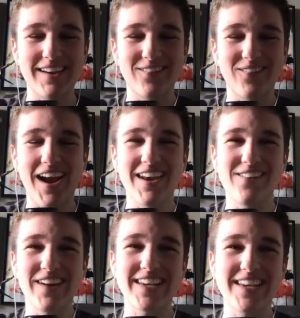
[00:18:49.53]
Ryan and
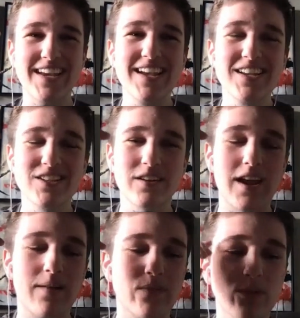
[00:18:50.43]
Ricky. So
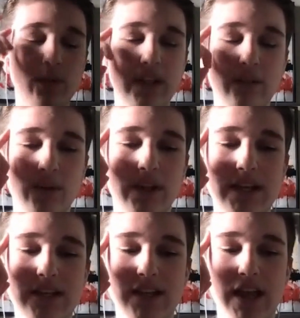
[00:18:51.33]
yeah, really, really
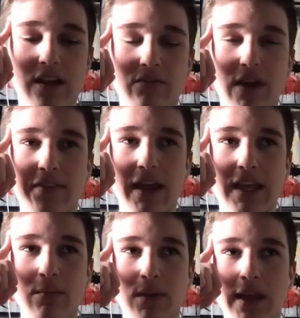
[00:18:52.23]
excited about how that
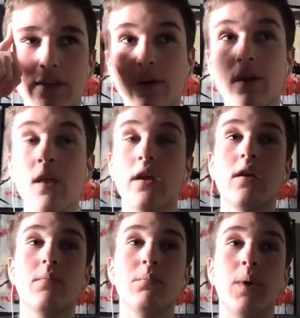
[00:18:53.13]
came together.
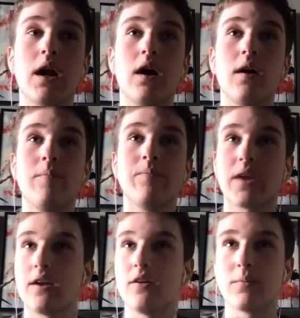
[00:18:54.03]
But
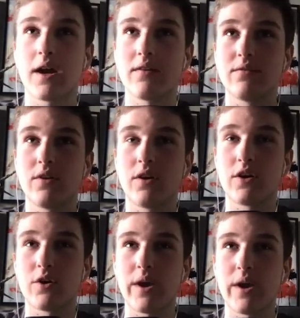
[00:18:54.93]
I know I'm kind of on
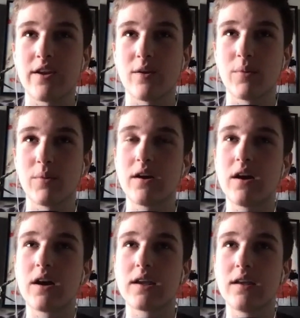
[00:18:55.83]
a rant here, but
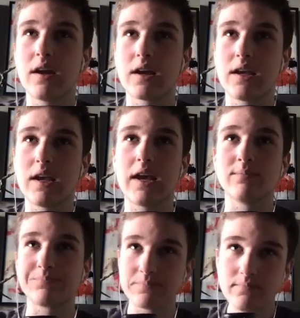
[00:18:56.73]

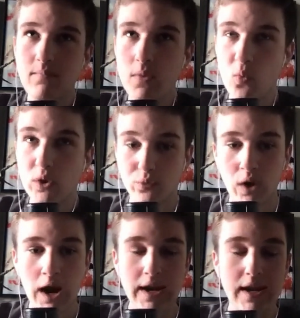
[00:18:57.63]
again,
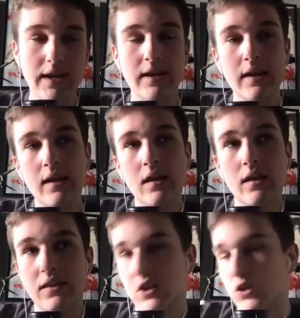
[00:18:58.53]
with Ryan,
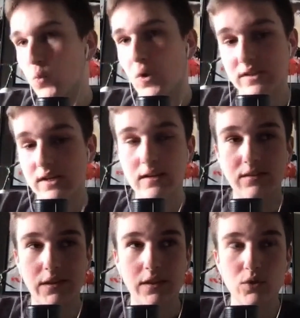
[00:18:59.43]
this wasn't
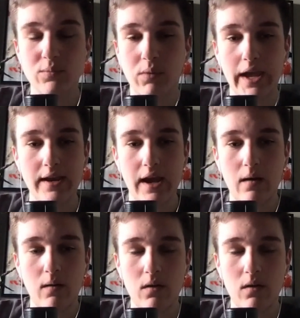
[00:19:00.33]
anything that was planned out.